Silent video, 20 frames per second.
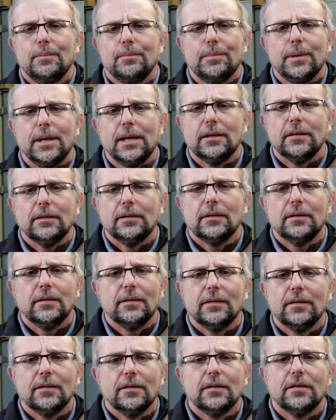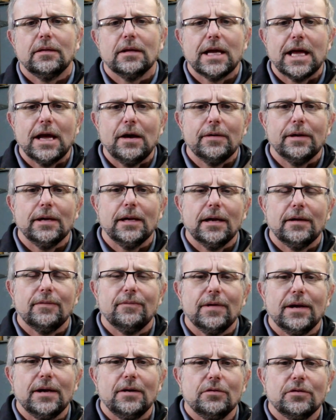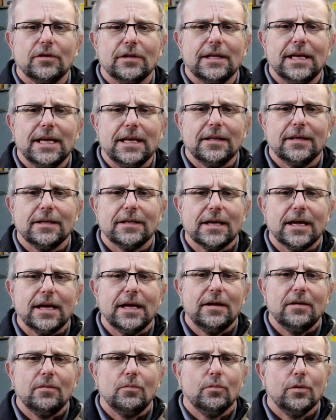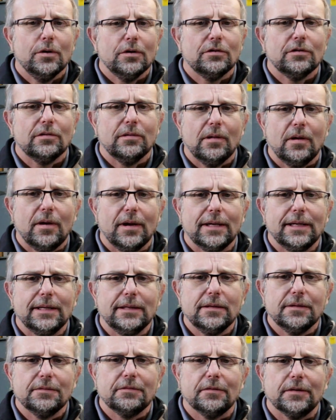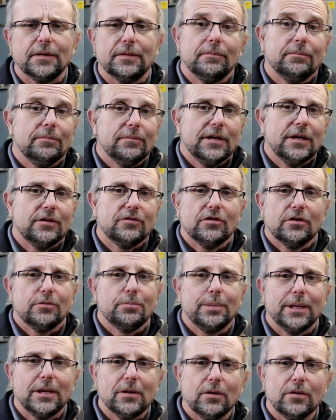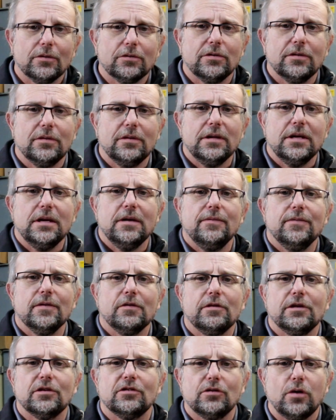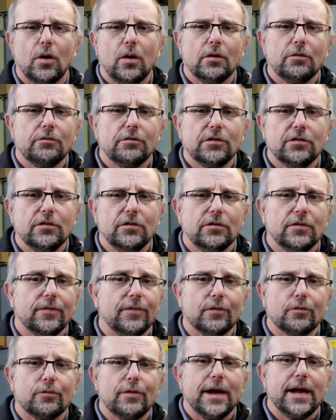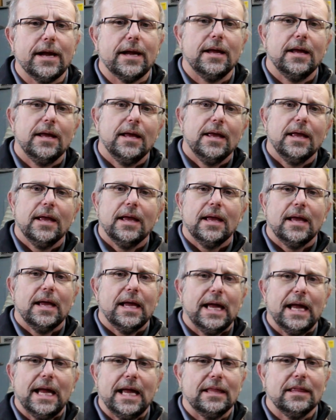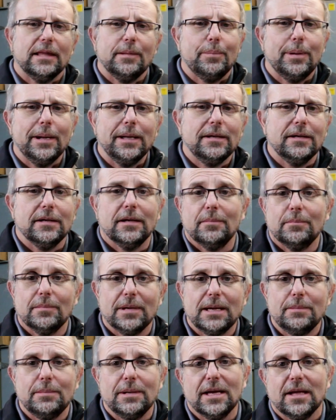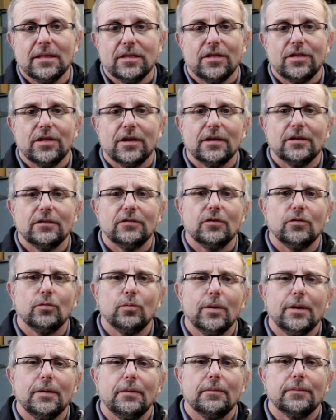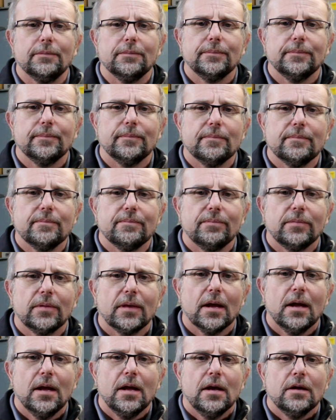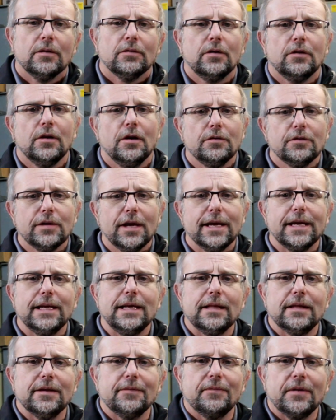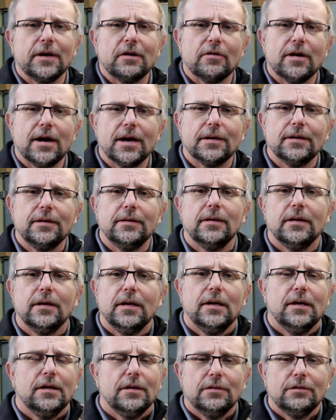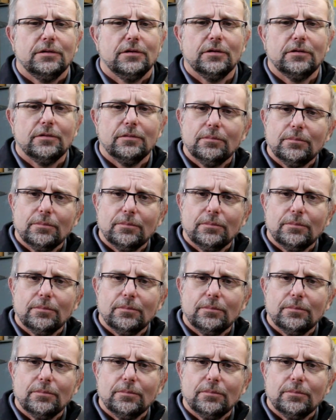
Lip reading: but the calculated values at the end of the day were slightly different, and that's just because of the various tolerances of the rack and the pinion, and maybe other things as well. So don't take anything for granted, just